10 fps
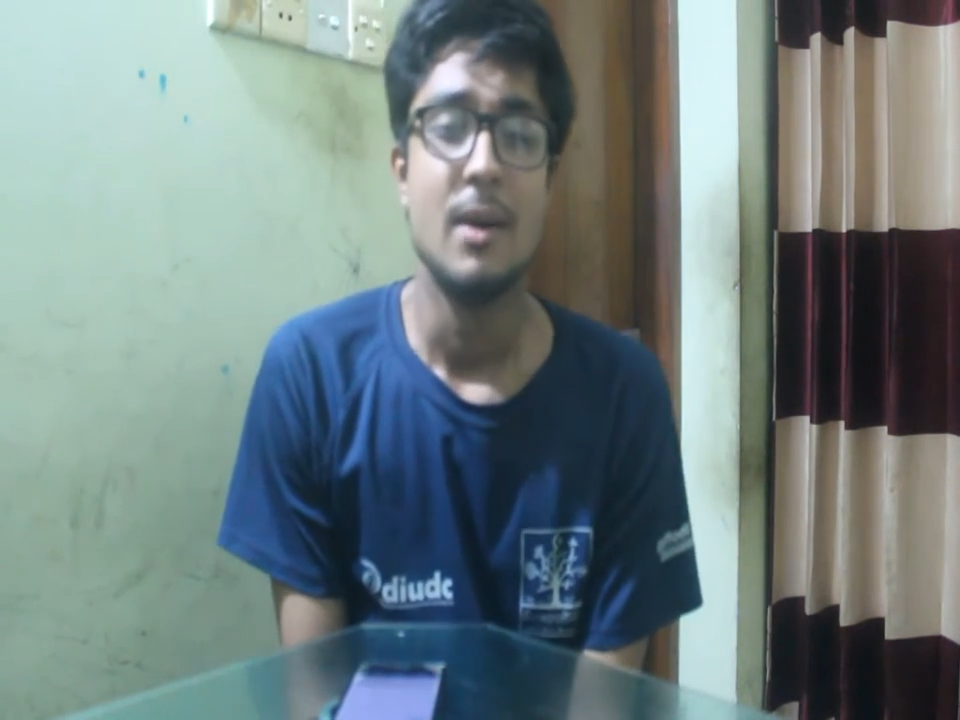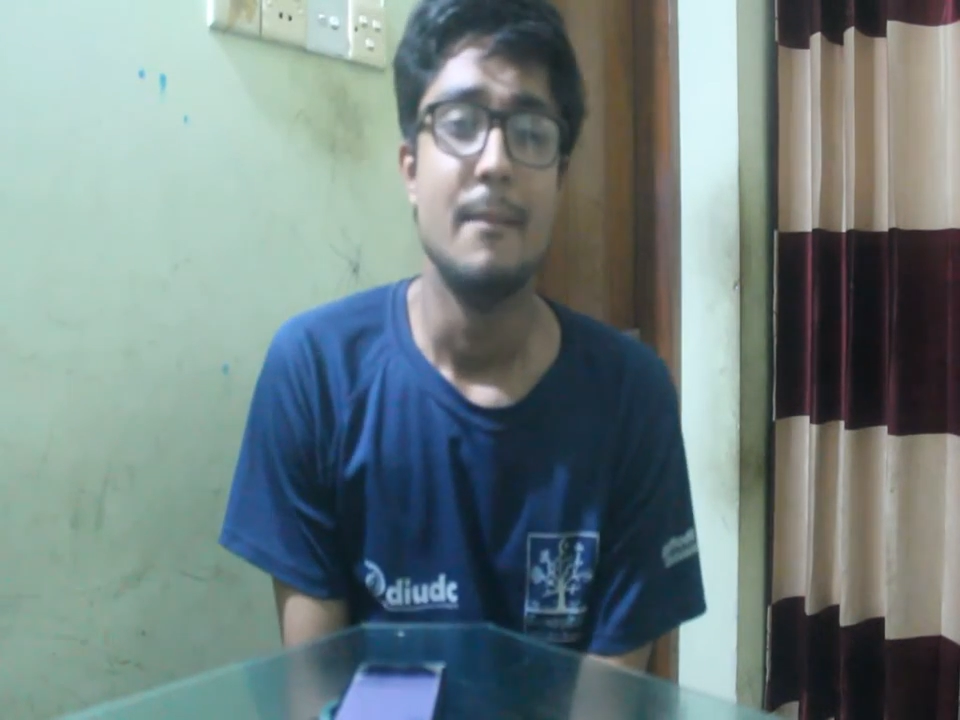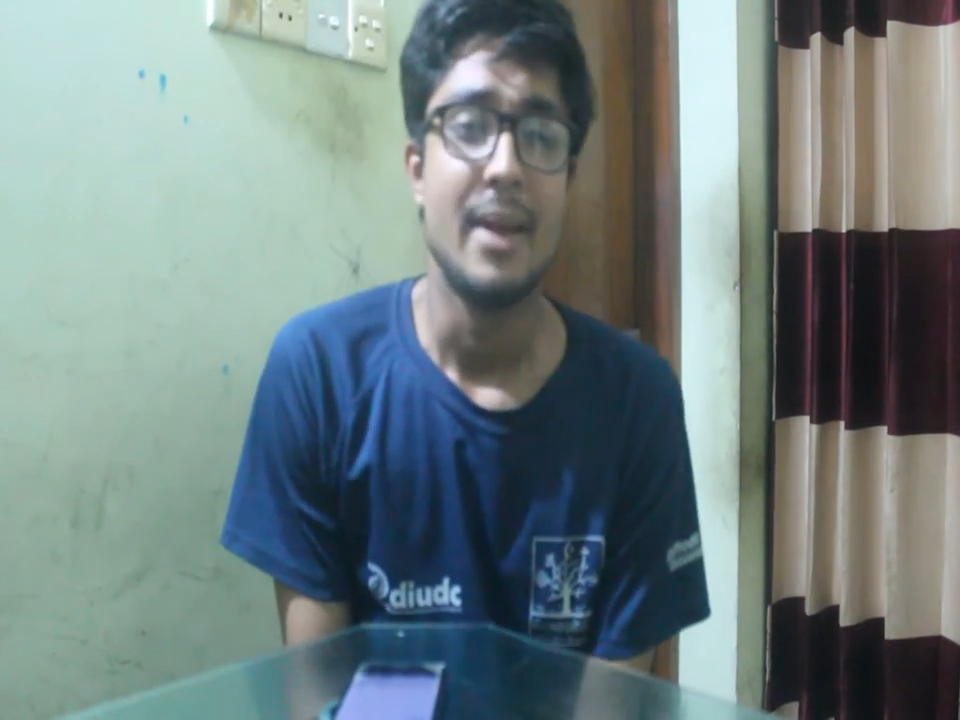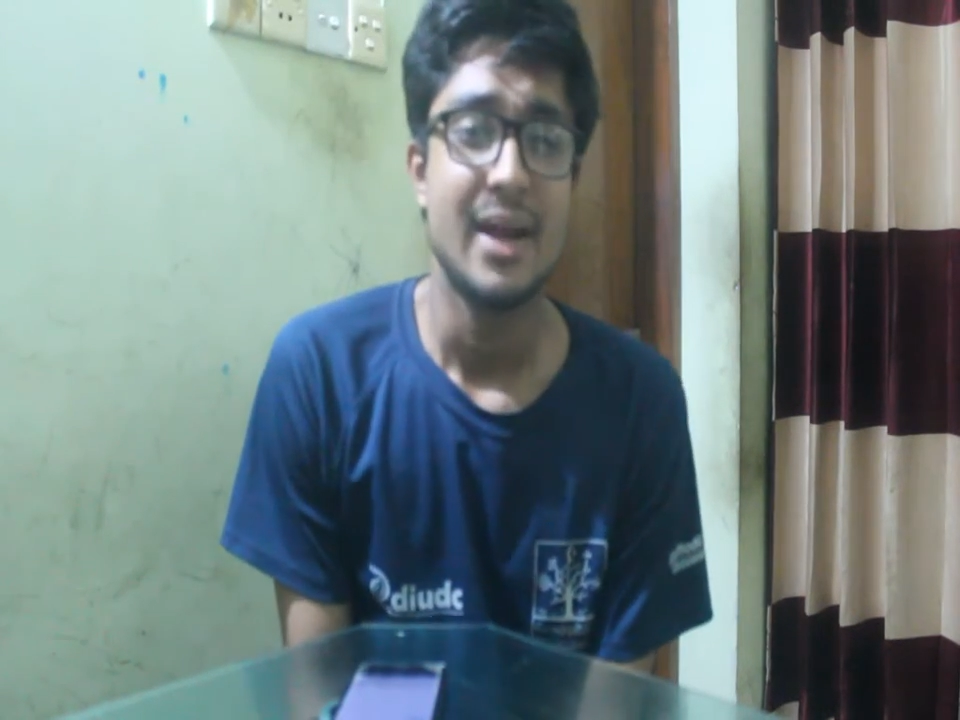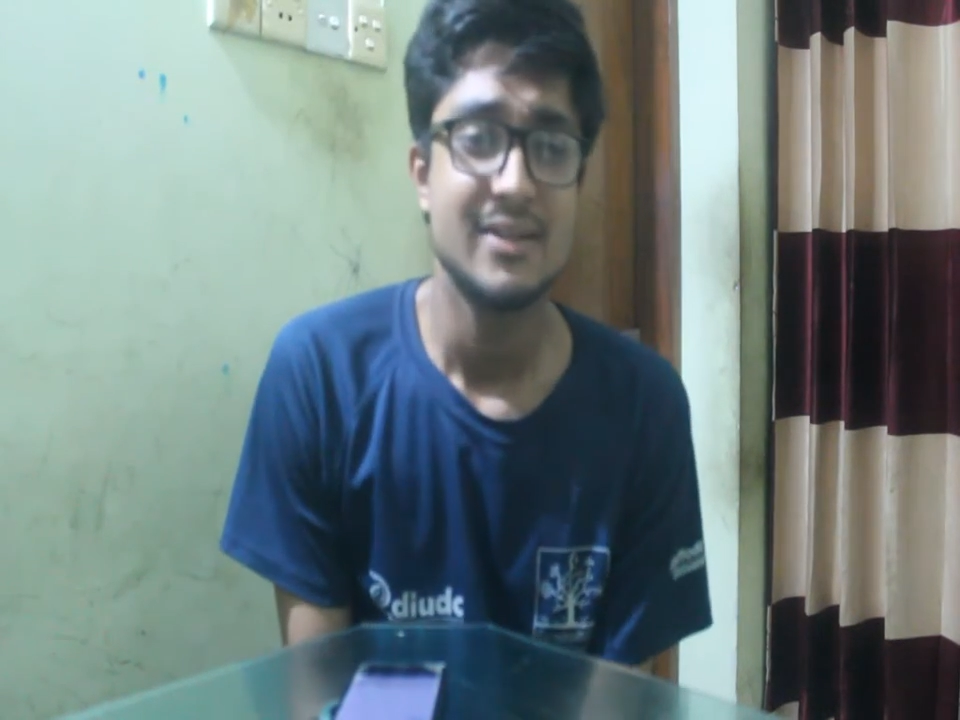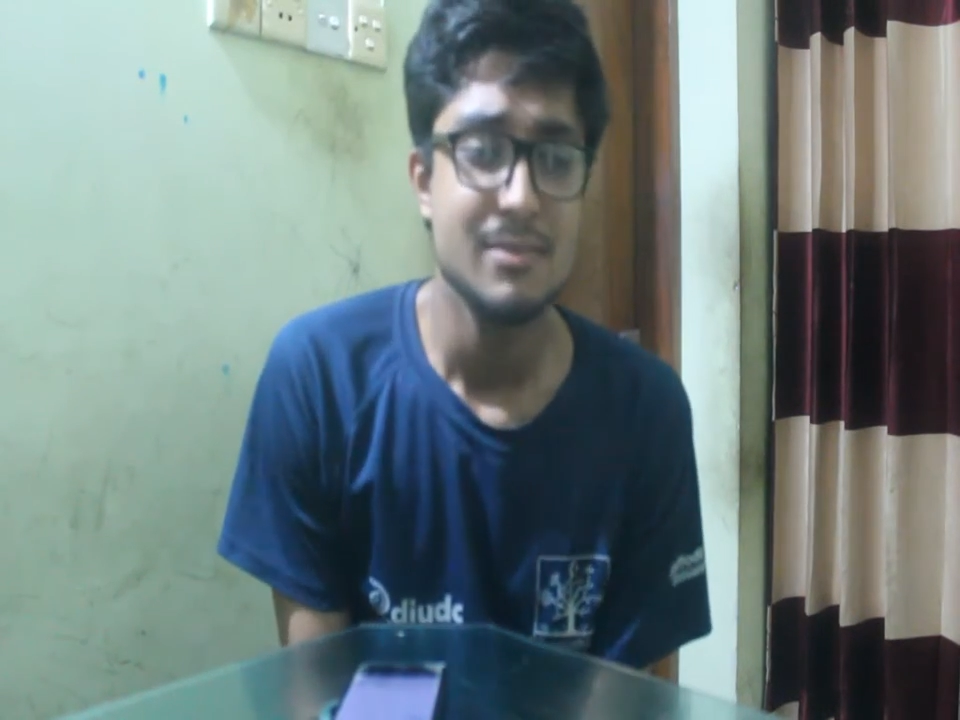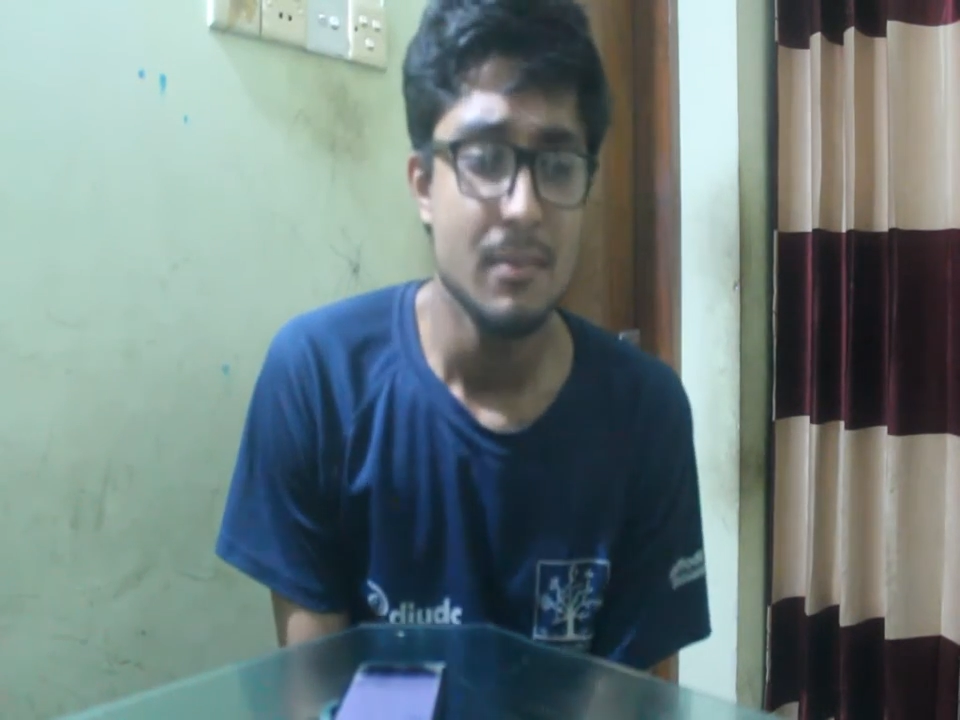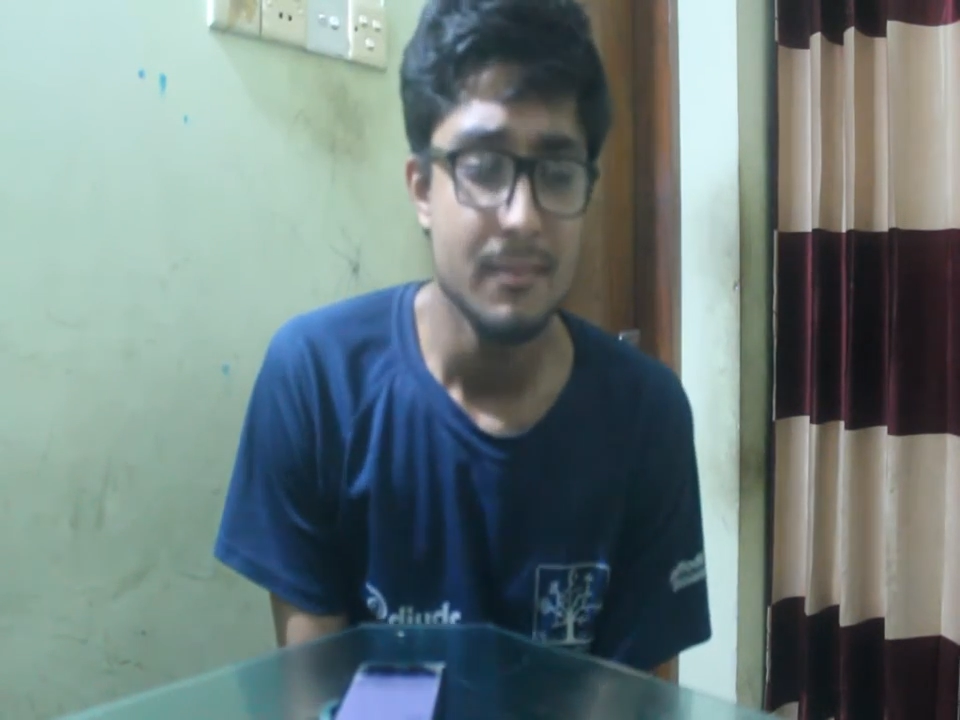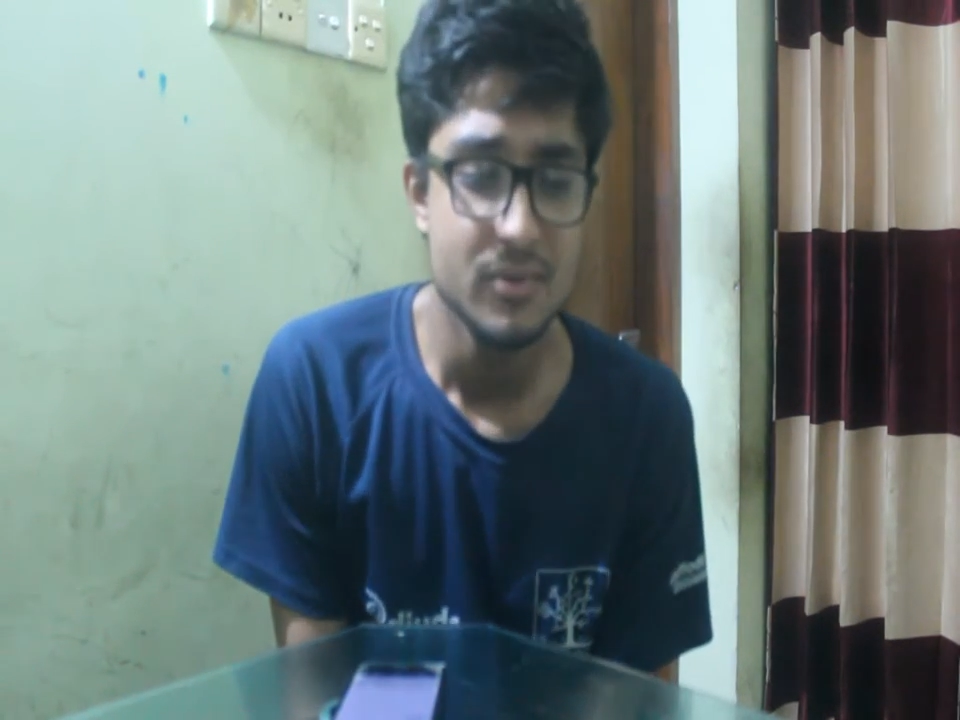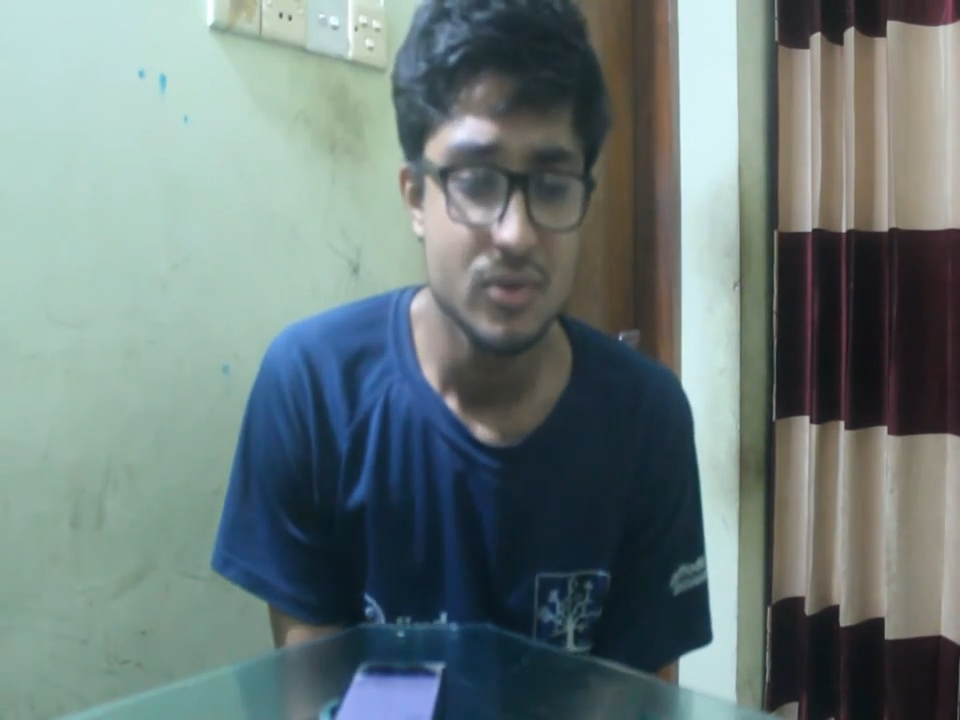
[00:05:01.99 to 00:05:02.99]

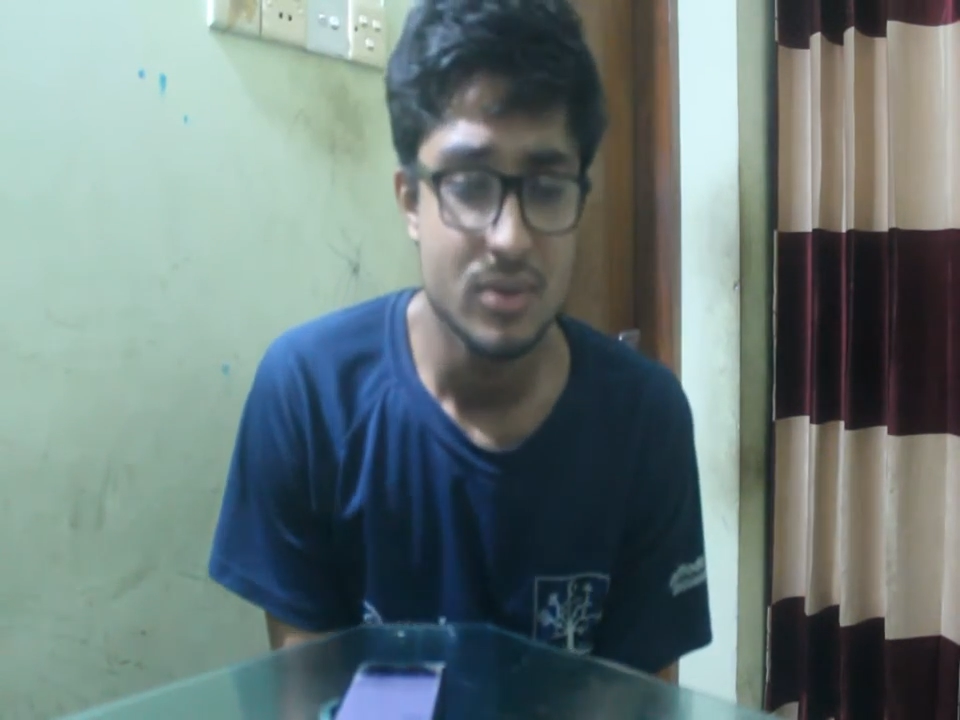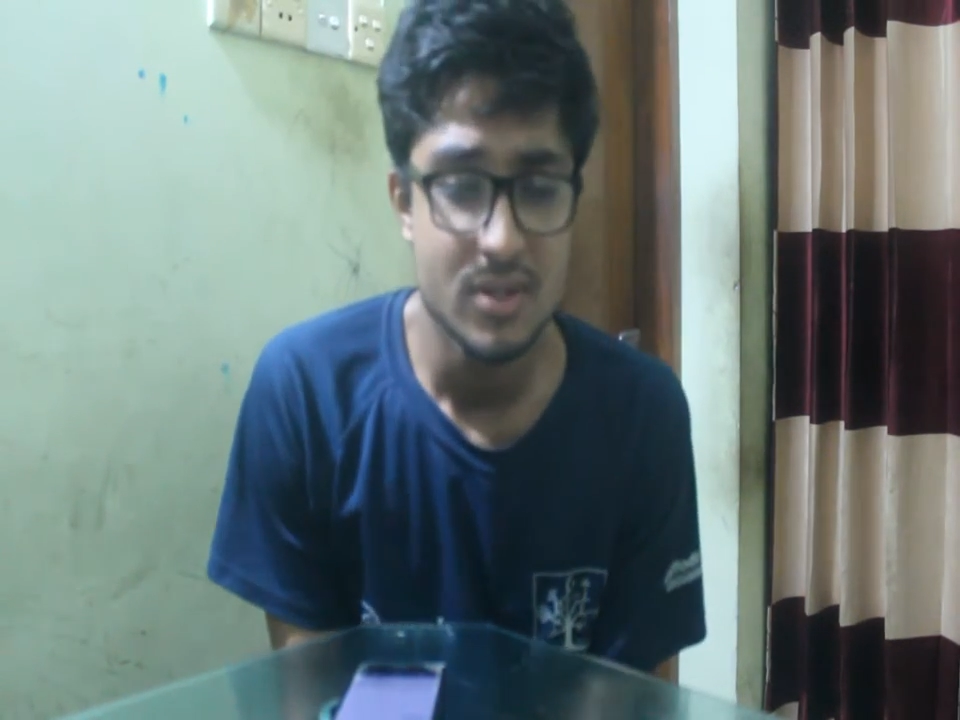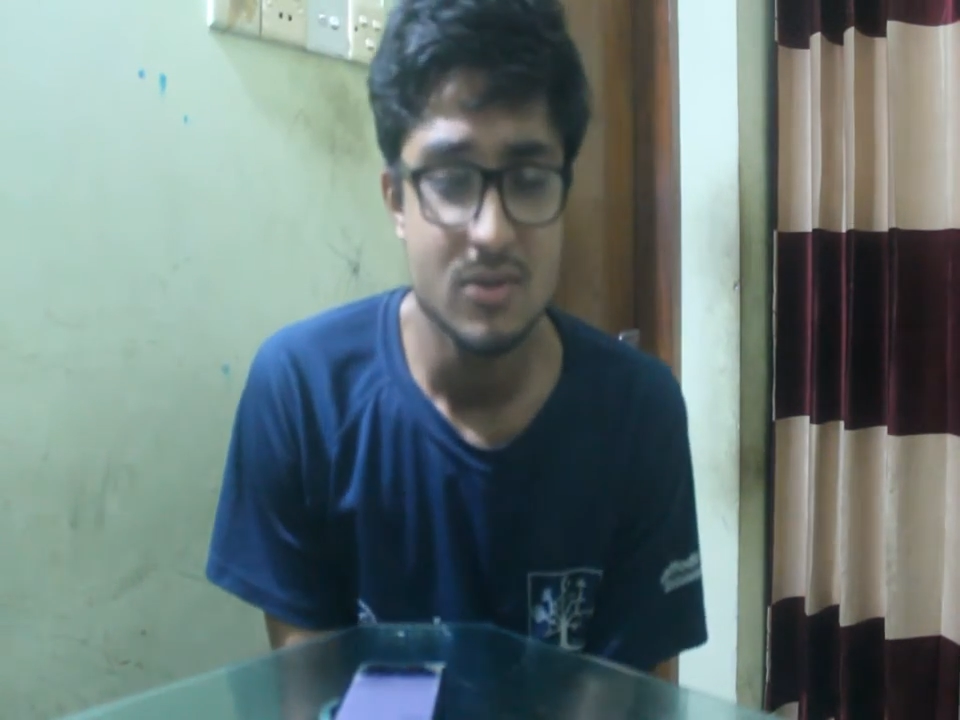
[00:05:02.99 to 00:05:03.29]
maximum students